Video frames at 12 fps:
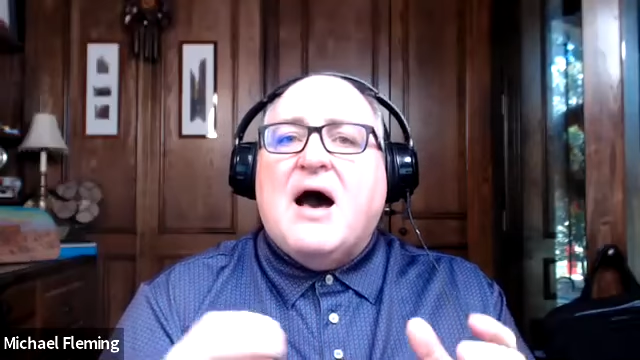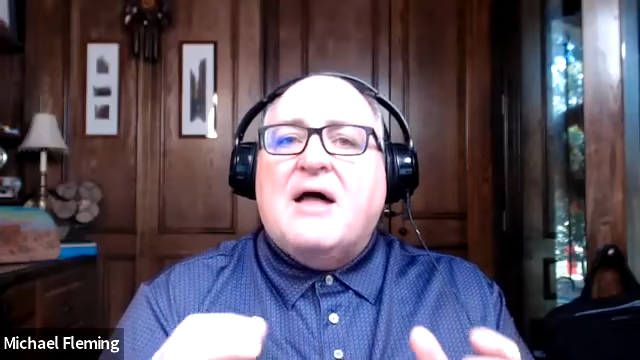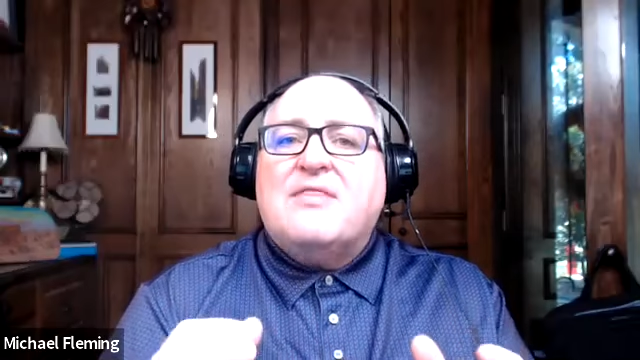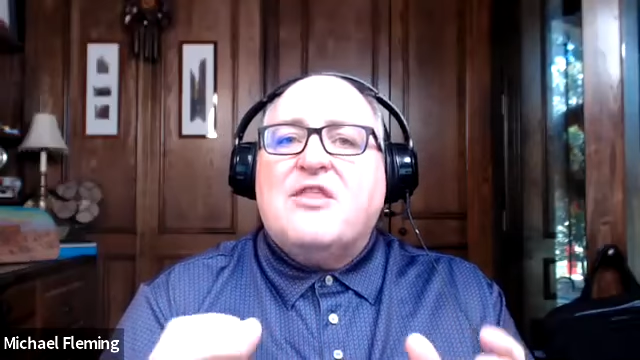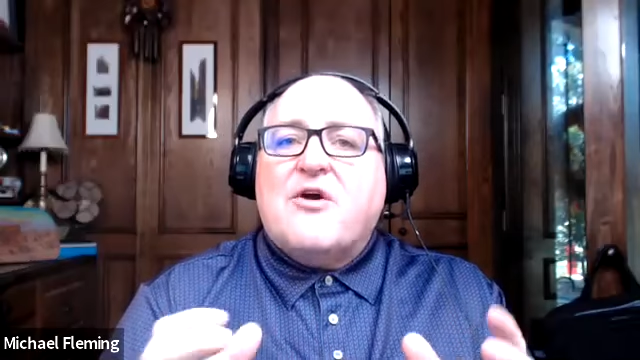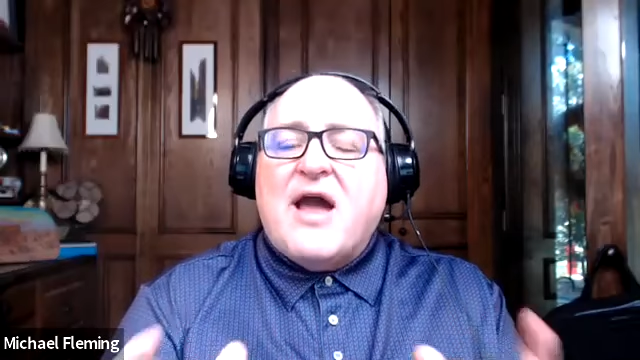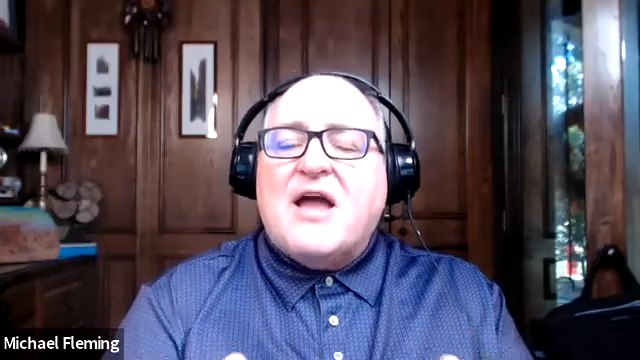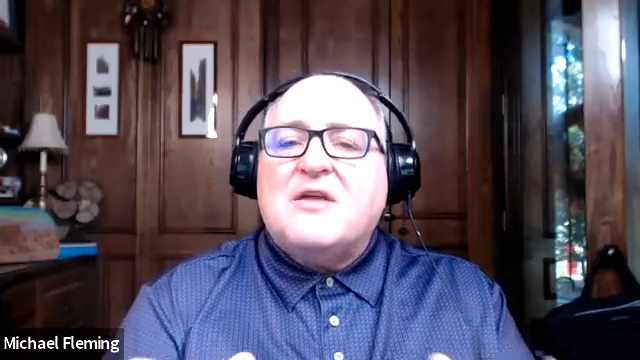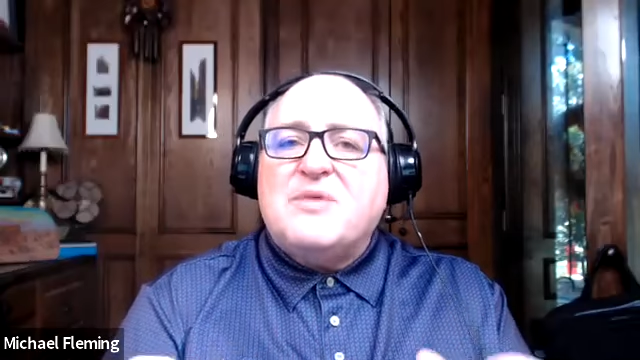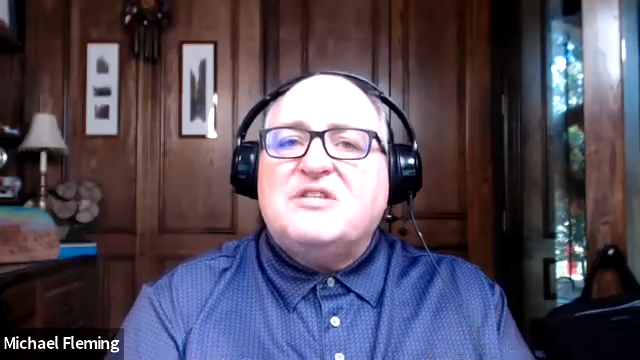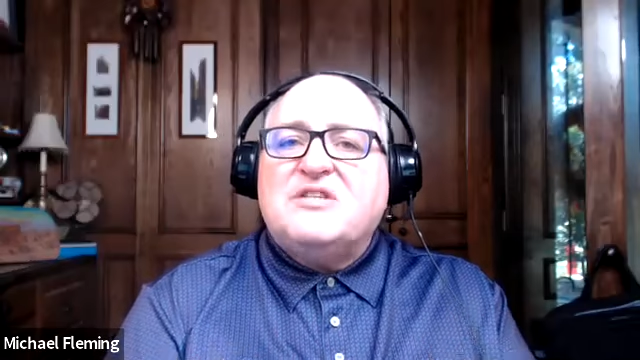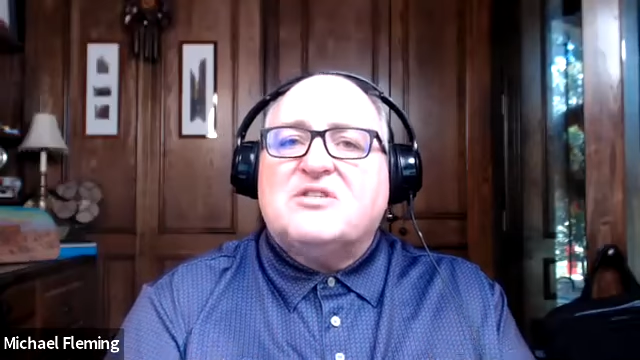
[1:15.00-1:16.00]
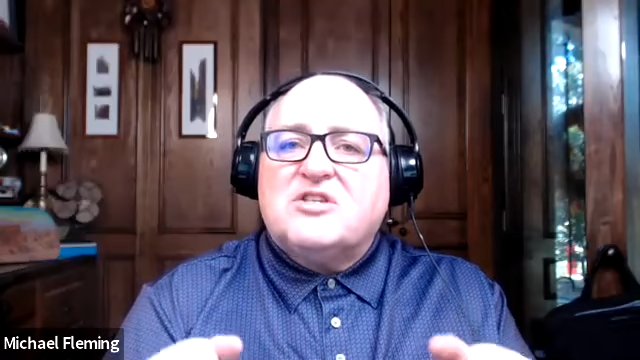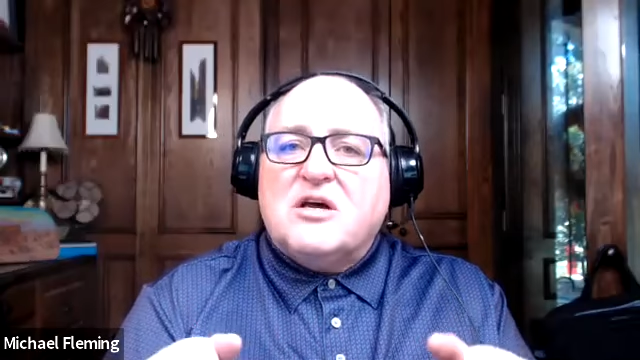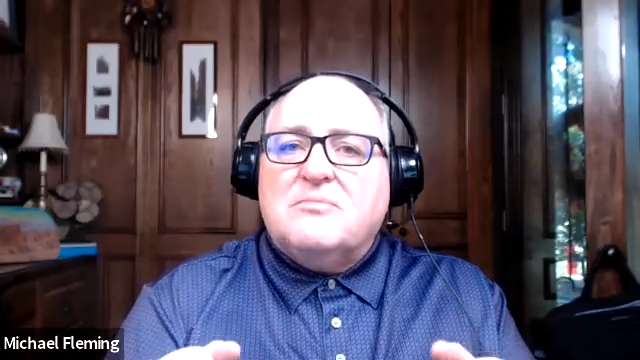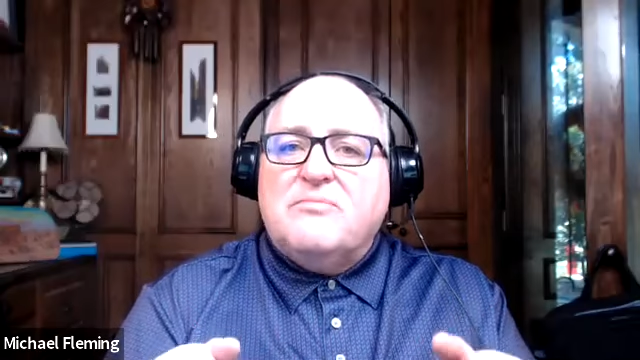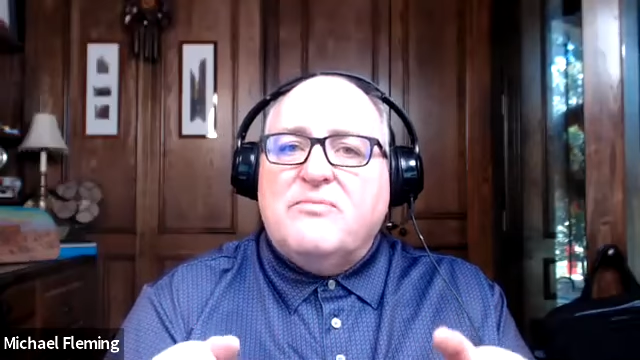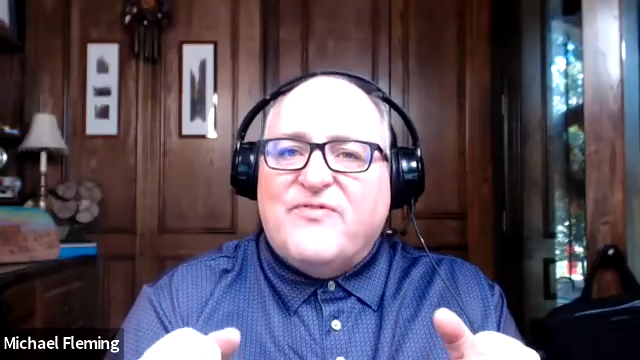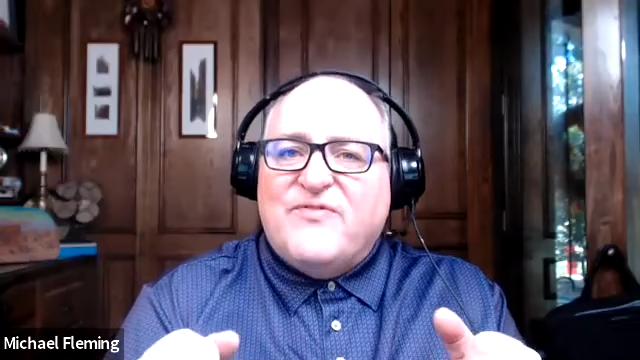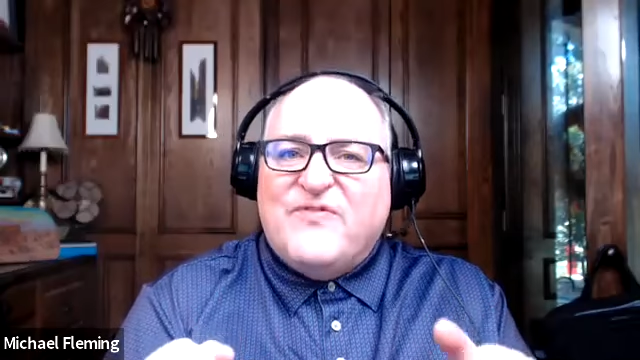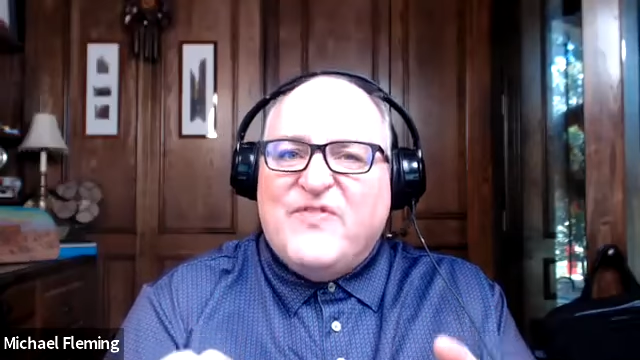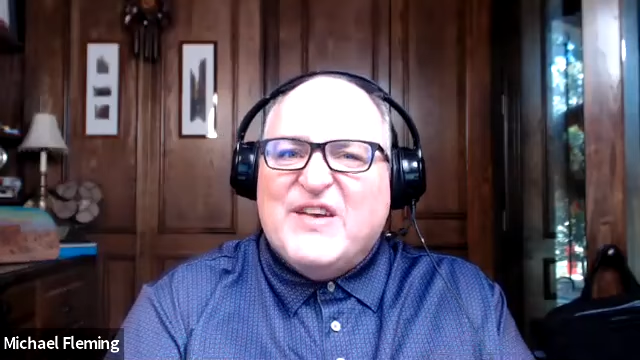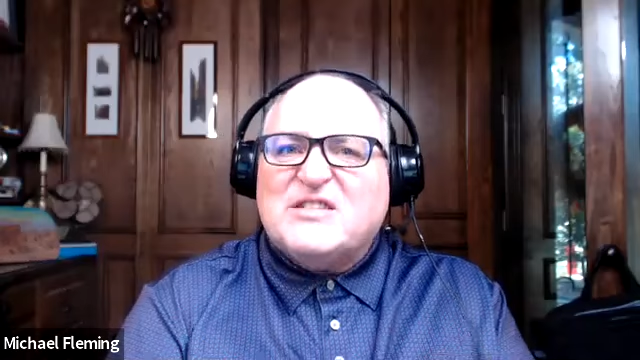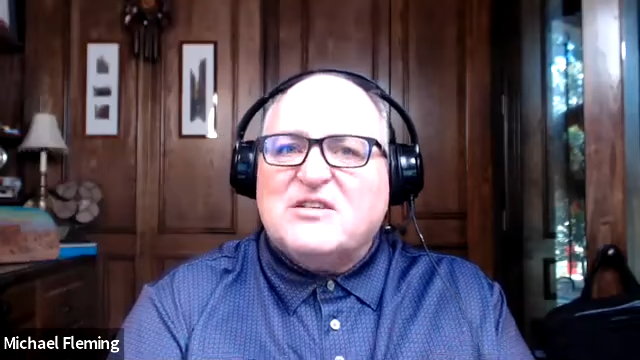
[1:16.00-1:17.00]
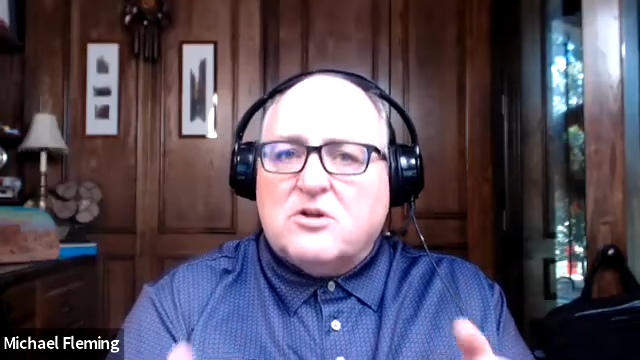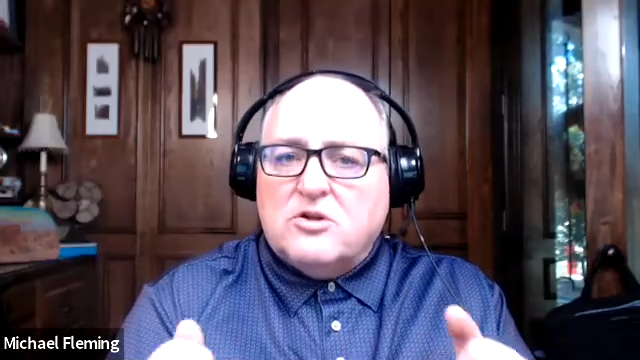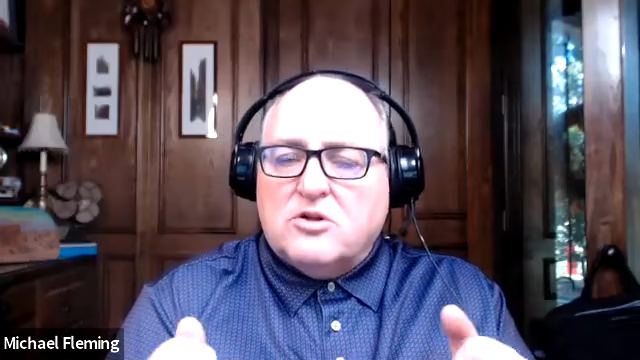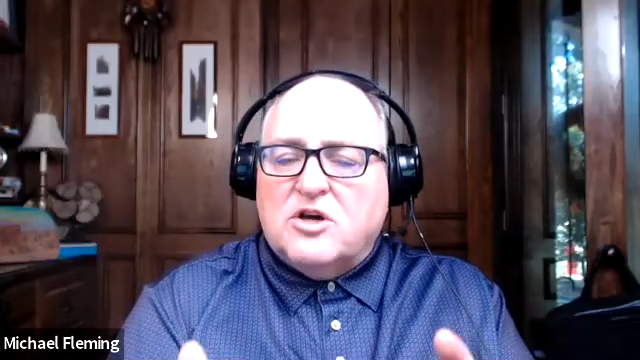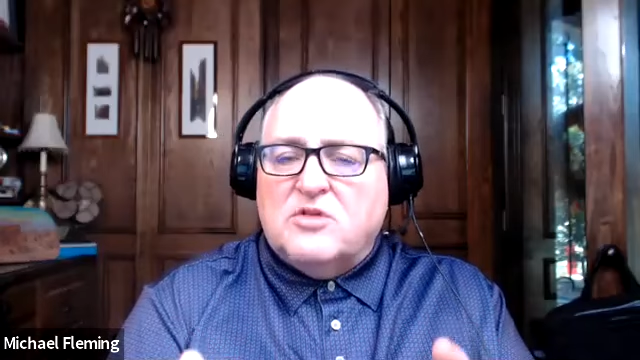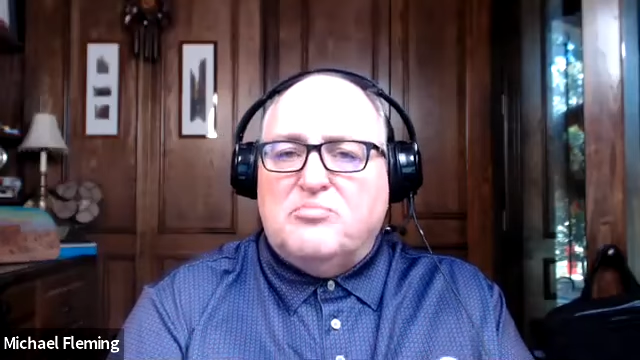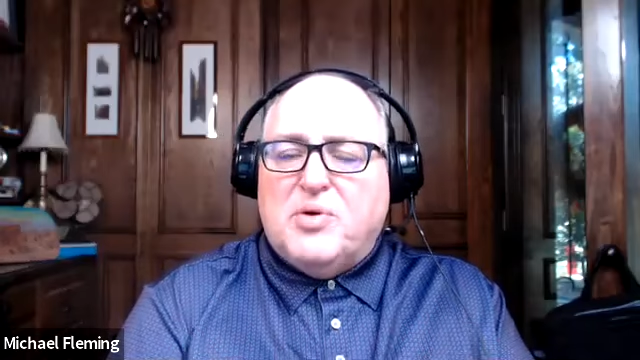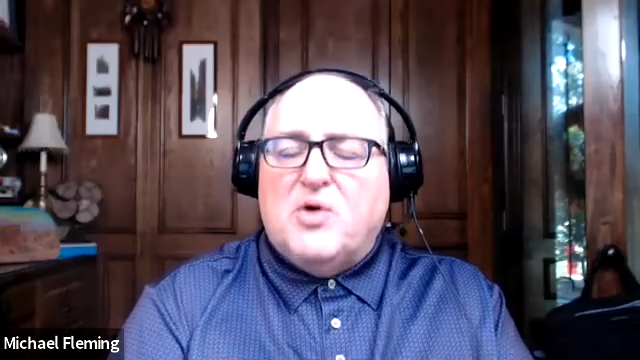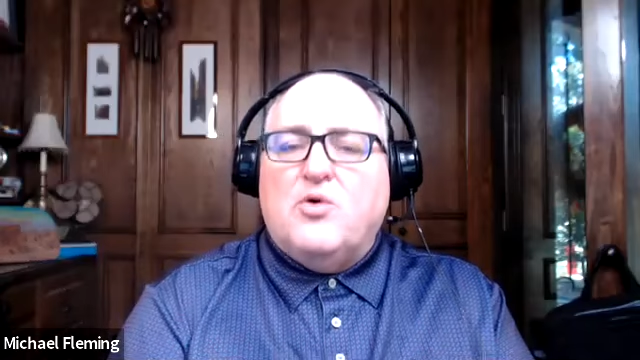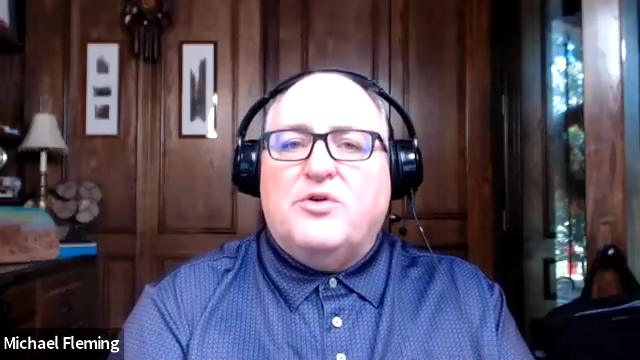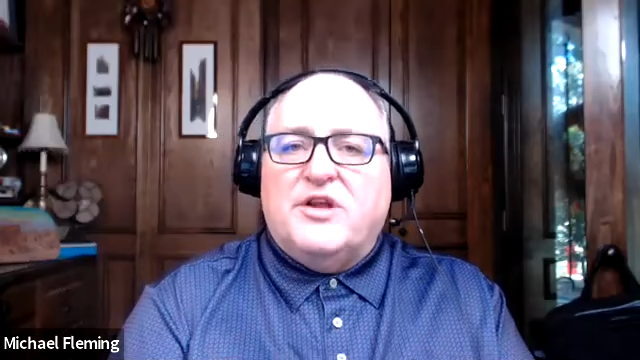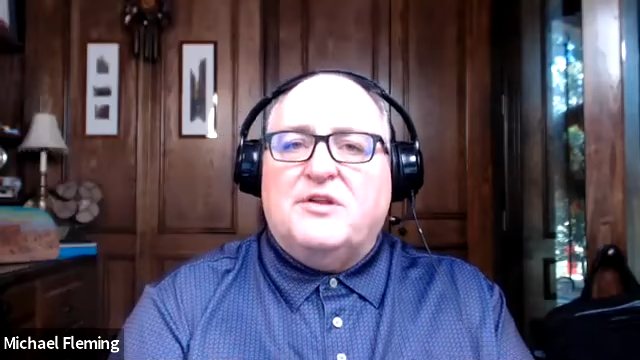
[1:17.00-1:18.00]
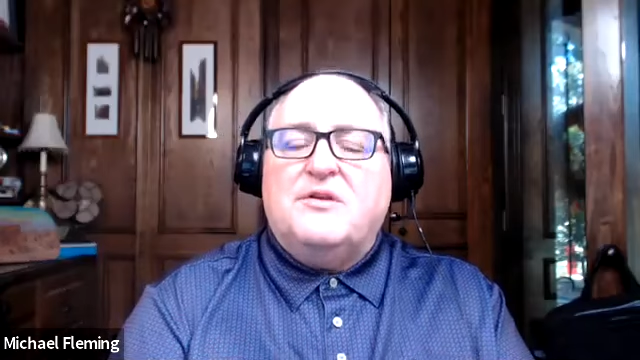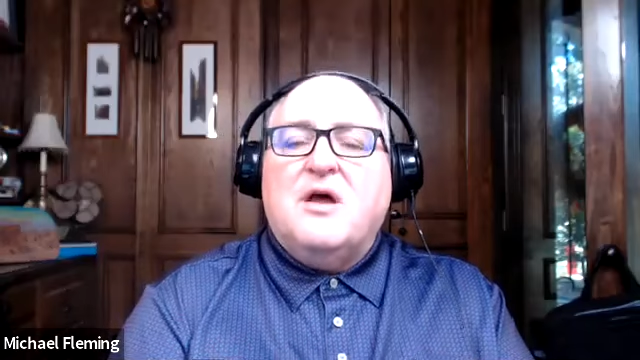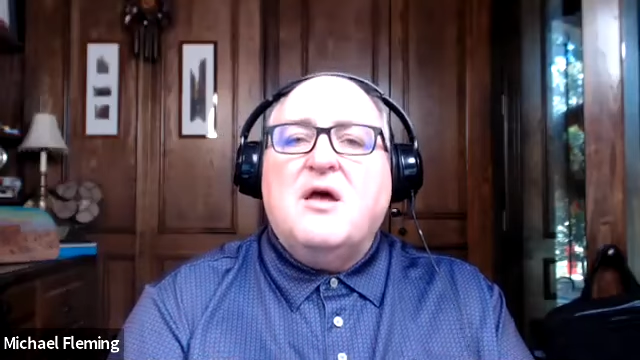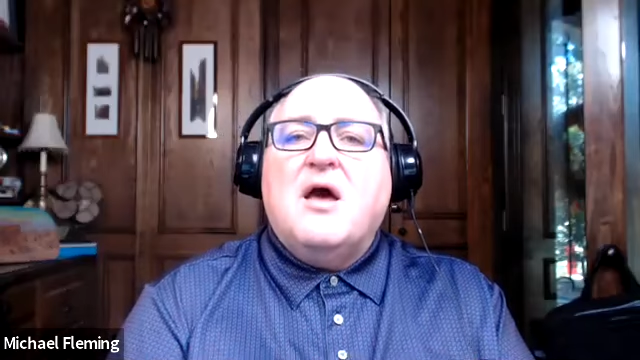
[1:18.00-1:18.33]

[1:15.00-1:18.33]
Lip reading: there had to be some physical component